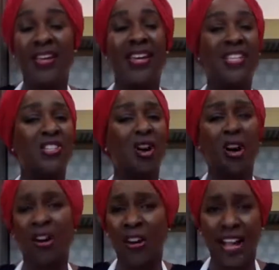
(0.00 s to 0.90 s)
It's
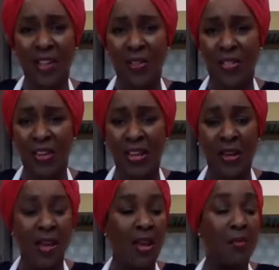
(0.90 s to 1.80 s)
heart
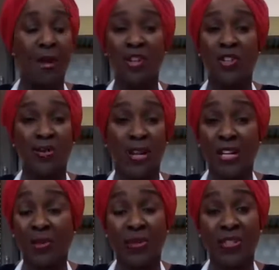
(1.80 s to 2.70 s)
healthy,
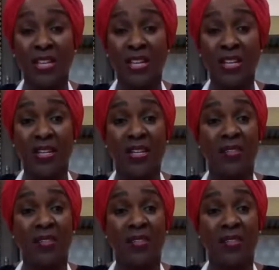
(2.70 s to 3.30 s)
Mediterranean cuisine.